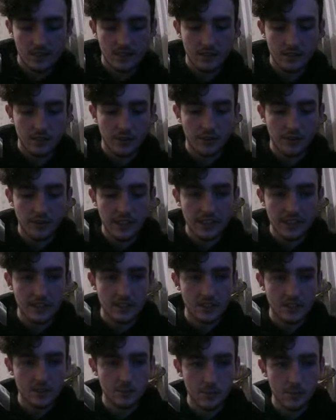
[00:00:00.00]
well, the vector
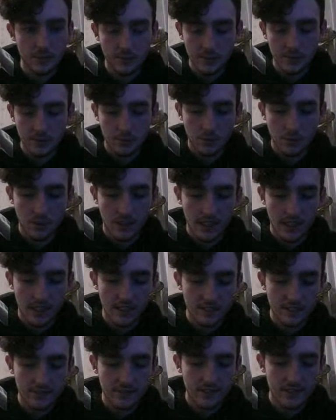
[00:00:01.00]
2 movement will
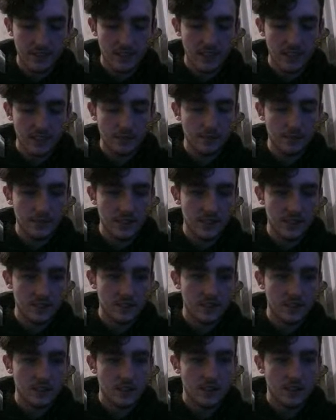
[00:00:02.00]
have times
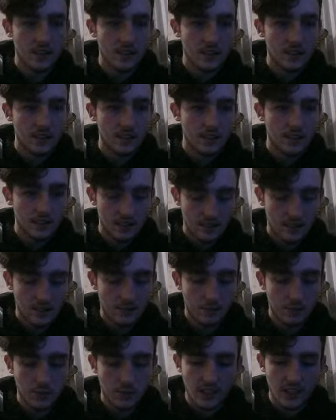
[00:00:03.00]

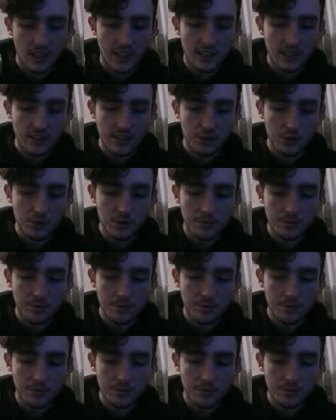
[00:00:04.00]
sprint actual.